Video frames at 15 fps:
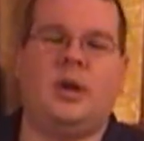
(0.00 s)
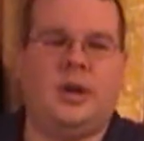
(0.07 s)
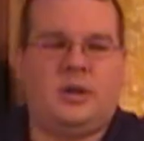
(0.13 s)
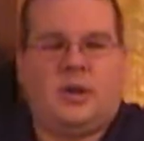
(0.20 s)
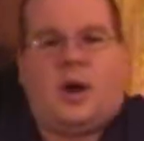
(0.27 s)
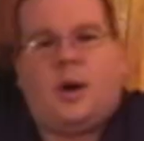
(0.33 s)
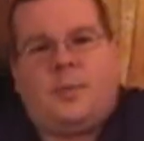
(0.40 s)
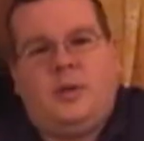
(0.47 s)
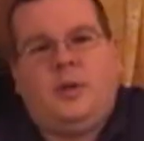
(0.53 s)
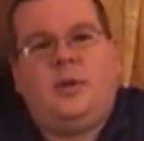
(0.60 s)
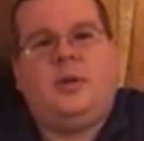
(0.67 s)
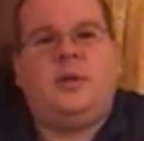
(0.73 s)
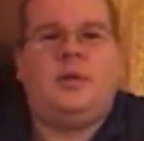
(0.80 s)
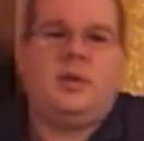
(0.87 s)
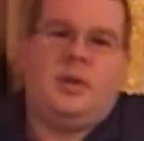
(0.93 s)

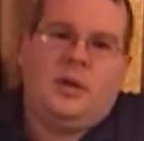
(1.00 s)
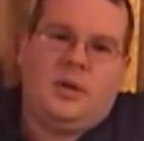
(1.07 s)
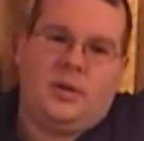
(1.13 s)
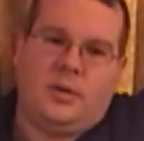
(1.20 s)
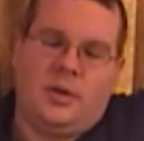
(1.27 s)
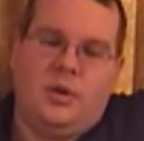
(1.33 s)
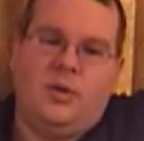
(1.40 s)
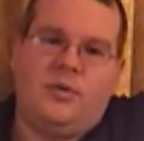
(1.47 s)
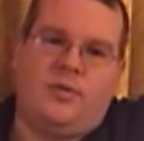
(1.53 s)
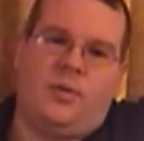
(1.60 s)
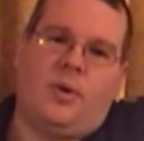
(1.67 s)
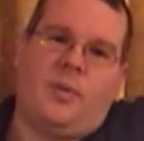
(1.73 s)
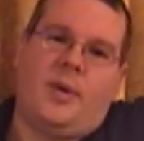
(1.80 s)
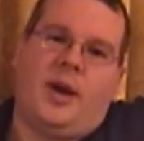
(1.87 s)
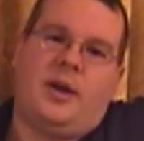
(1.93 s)
adopted the new
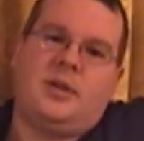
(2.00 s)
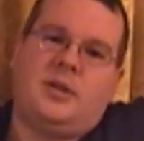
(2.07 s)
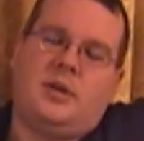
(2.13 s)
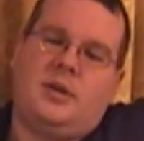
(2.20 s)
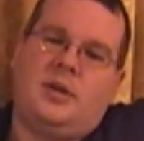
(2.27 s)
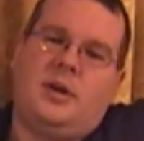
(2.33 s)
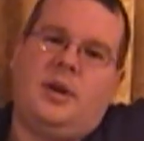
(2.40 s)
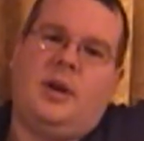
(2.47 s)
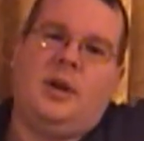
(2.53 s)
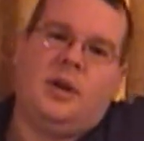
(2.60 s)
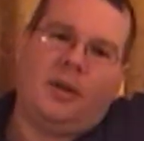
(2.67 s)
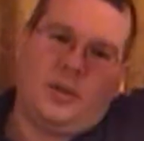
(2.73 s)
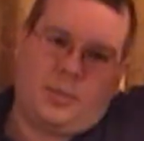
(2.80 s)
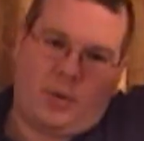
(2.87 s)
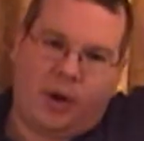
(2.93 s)
formats,
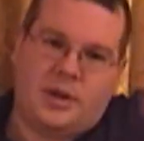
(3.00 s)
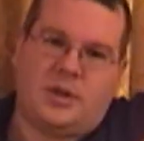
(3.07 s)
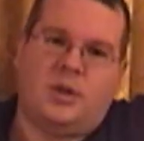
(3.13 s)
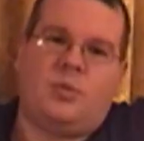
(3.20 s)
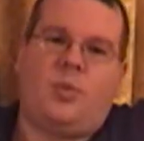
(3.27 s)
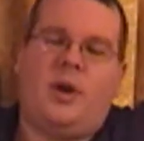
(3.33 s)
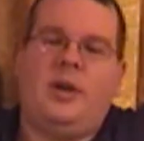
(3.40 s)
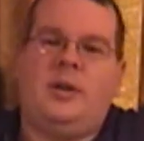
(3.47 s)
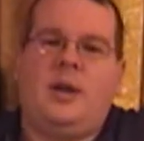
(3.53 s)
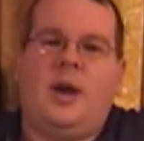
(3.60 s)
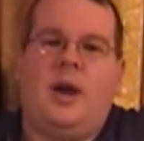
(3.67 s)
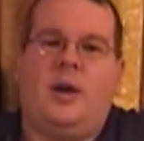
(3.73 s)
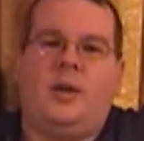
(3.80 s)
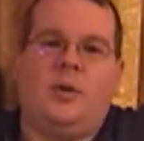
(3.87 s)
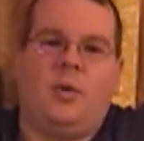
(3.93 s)
the prices went down.